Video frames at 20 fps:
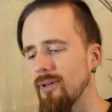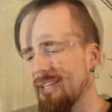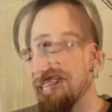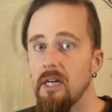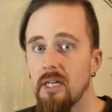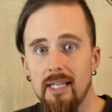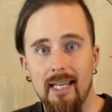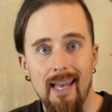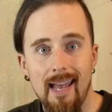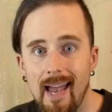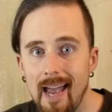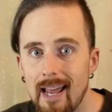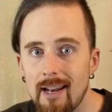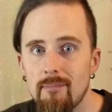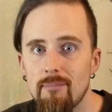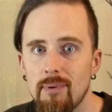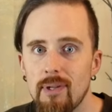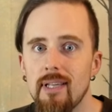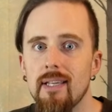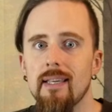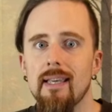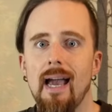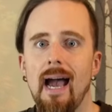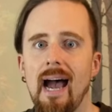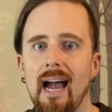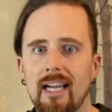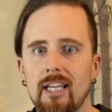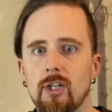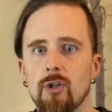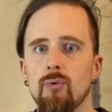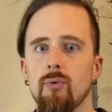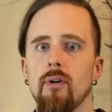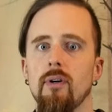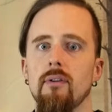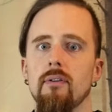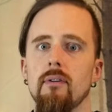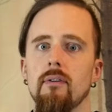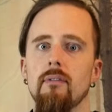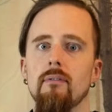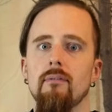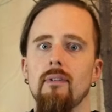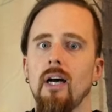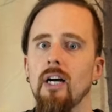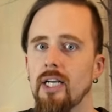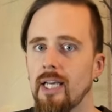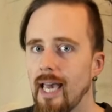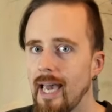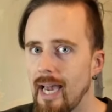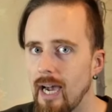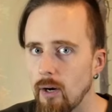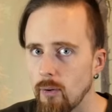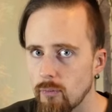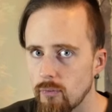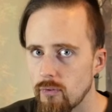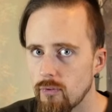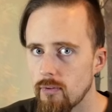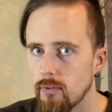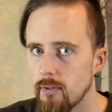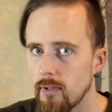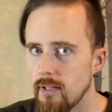There can be accurate accounts.